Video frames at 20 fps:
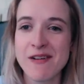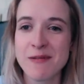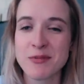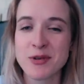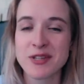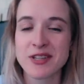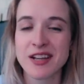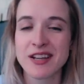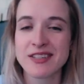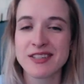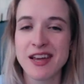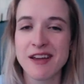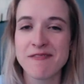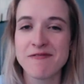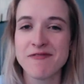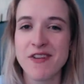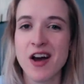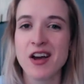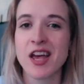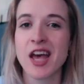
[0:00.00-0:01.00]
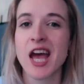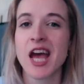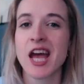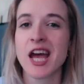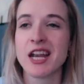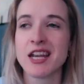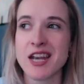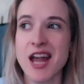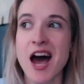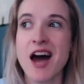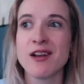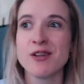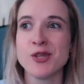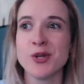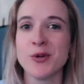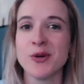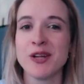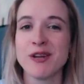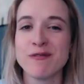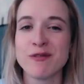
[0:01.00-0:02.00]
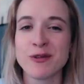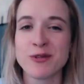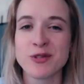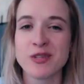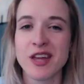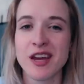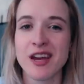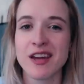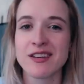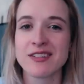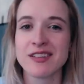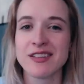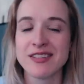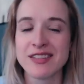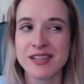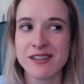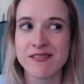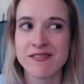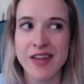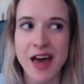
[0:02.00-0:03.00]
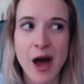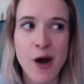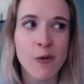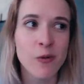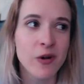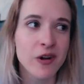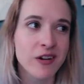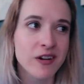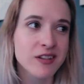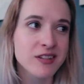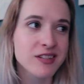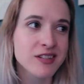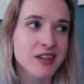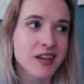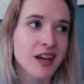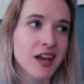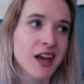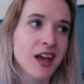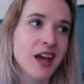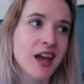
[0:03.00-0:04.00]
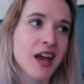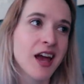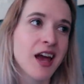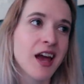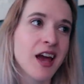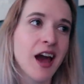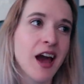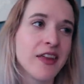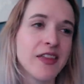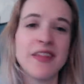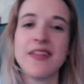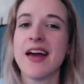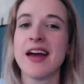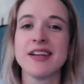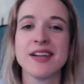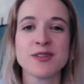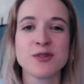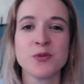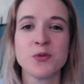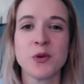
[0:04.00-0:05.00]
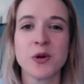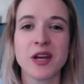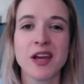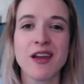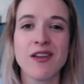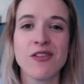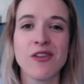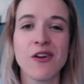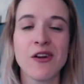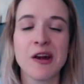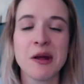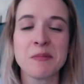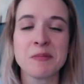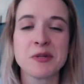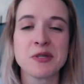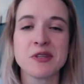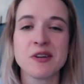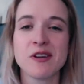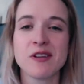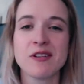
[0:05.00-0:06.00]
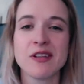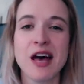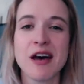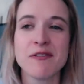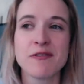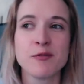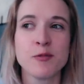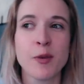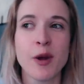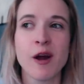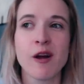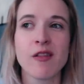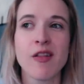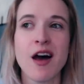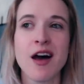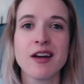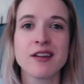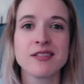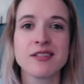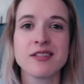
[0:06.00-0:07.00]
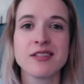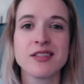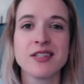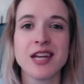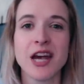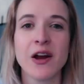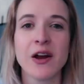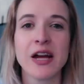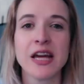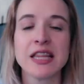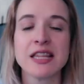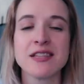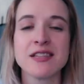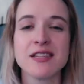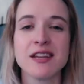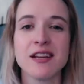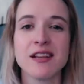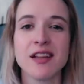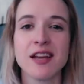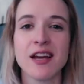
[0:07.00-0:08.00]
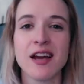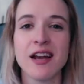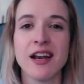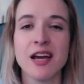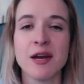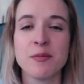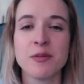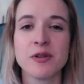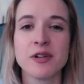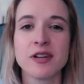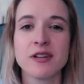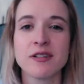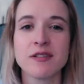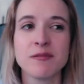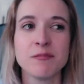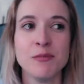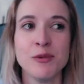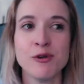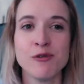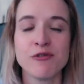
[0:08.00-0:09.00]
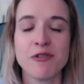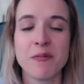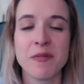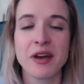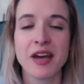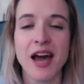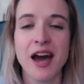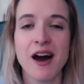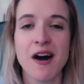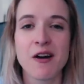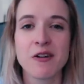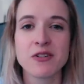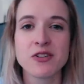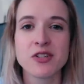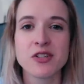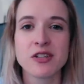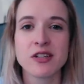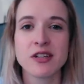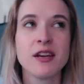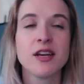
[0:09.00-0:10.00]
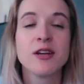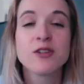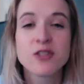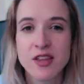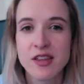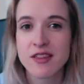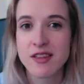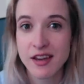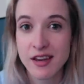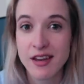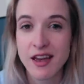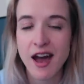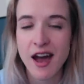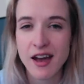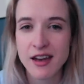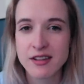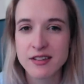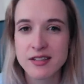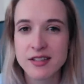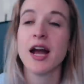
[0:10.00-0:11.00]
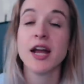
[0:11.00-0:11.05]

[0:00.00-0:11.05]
I'm just gonna say fuck it and not do any of those things and see if that works. And then that doesn't work either and I'm still left paralyzed, staring at the ceiling, unable to move from the couch. Here's the thing, guys.